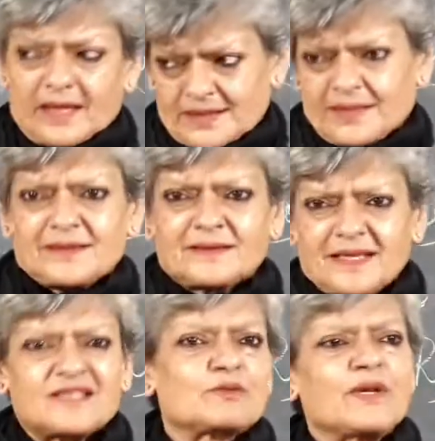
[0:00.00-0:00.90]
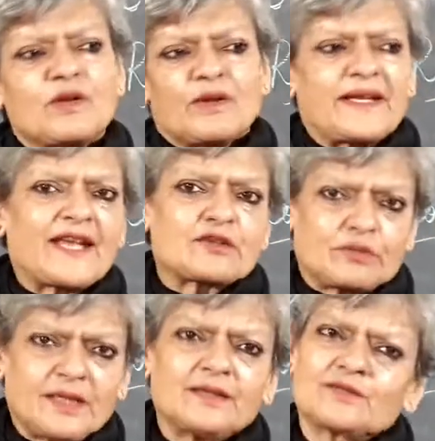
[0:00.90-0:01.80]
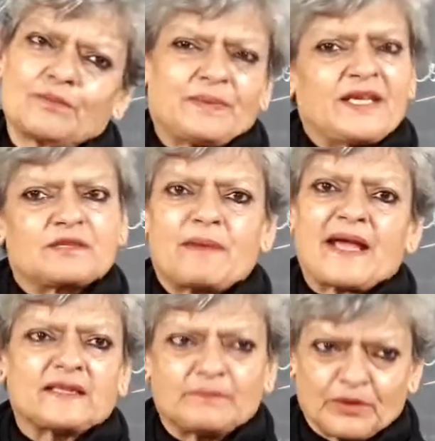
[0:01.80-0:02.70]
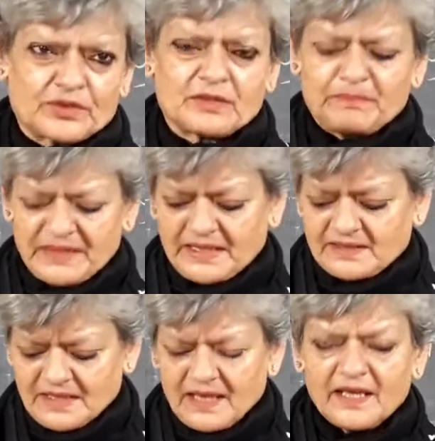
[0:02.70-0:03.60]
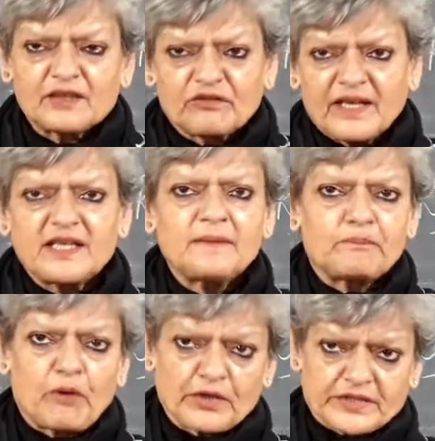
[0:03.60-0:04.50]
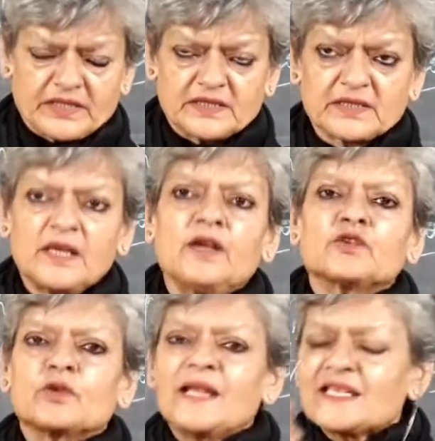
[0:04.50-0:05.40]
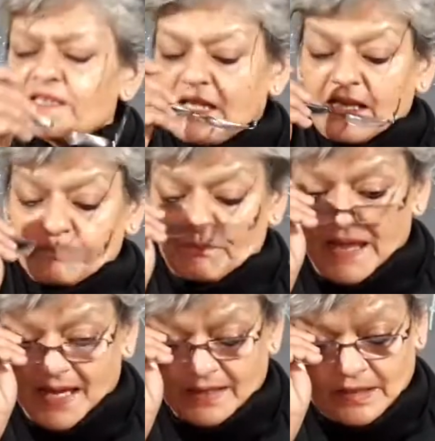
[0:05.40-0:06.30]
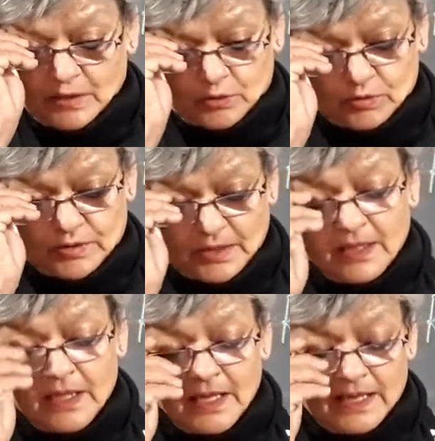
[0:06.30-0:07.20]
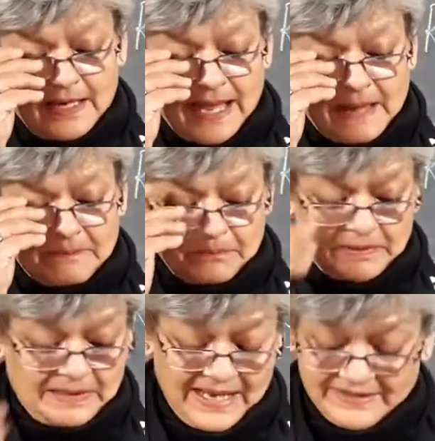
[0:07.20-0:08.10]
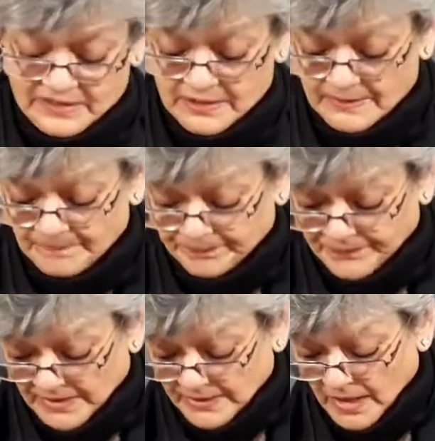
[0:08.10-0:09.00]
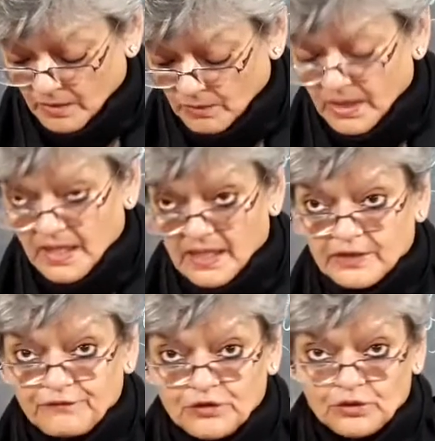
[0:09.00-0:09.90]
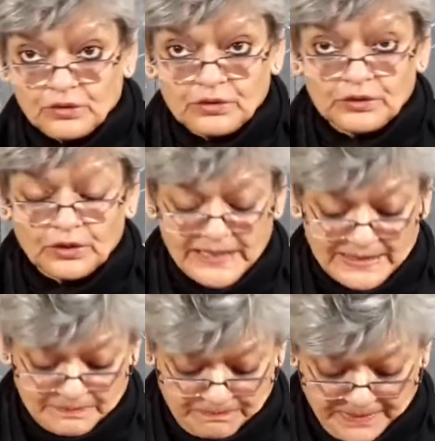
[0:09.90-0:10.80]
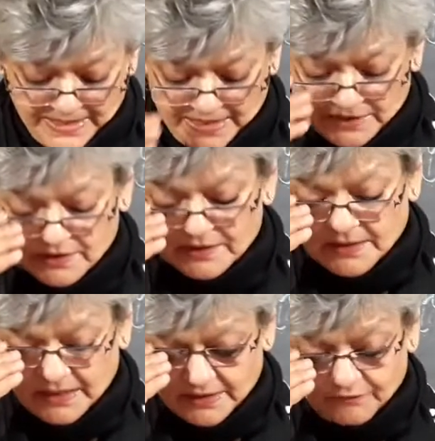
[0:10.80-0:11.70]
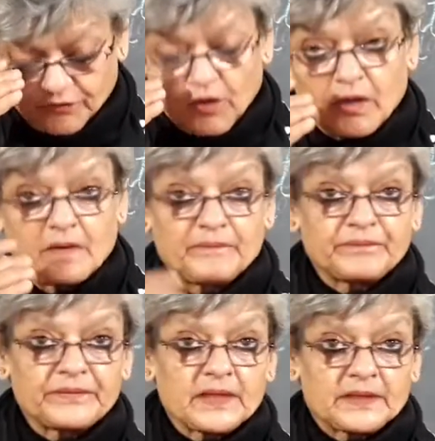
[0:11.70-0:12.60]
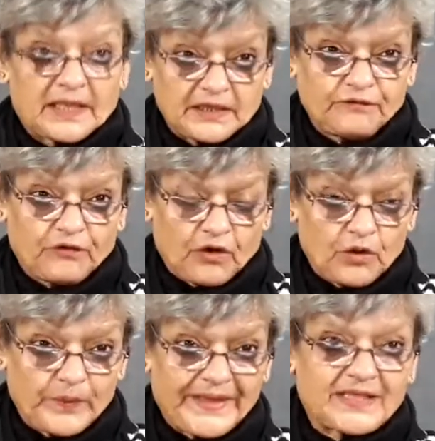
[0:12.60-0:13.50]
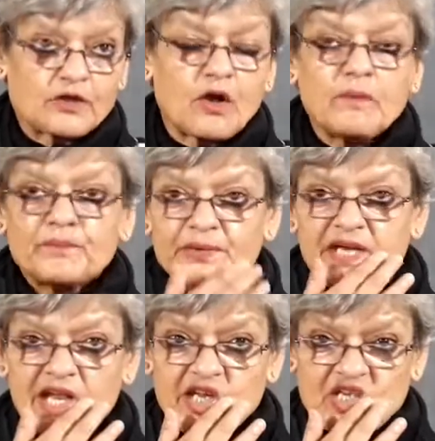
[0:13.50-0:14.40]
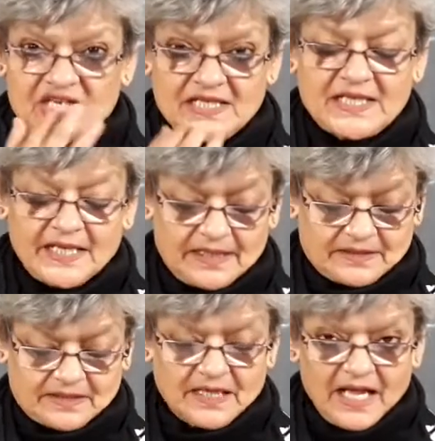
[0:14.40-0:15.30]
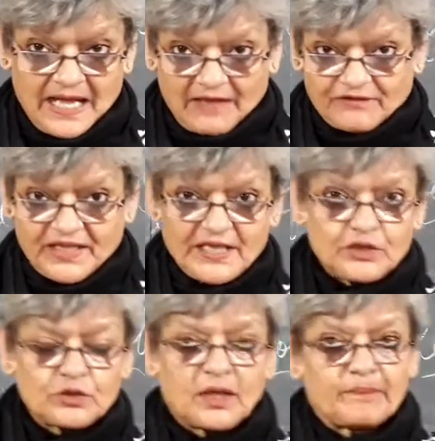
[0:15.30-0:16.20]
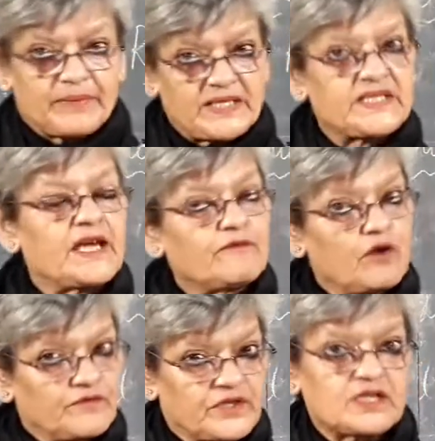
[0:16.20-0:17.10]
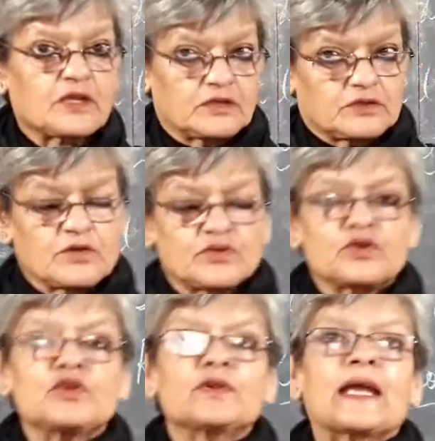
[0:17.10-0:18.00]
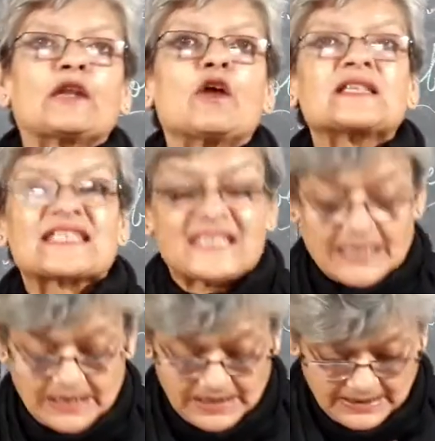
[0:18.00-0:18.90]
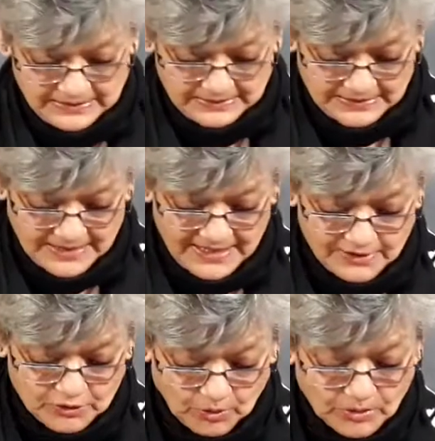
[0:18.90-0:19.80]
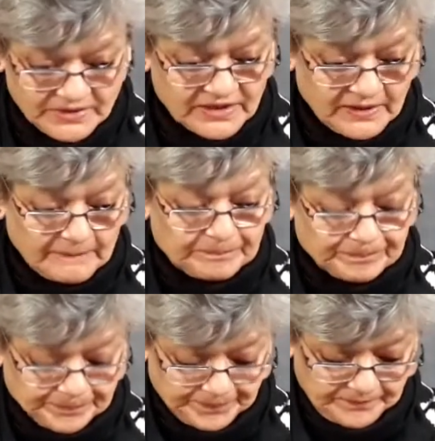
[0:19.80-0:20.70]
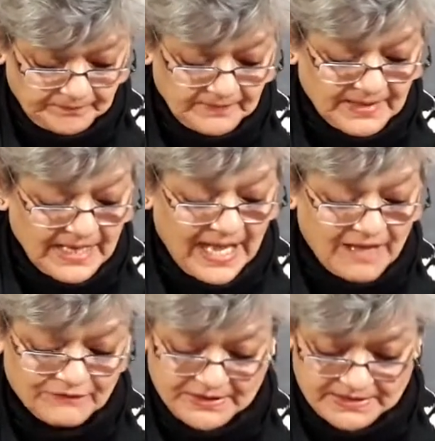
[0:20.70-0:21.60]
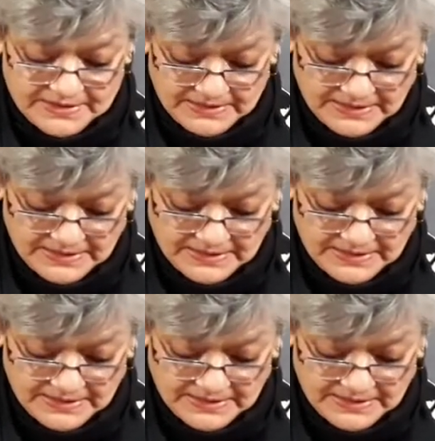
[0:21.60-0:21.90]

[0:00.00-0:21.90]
another this week or next week. So please buy the books, please. It's very important. So let's get back to the lamp lighter. Now, if you look at page 34, 34 where the comprehension is, I've sent you a PDF of this also. So you cannot say that I don't have it.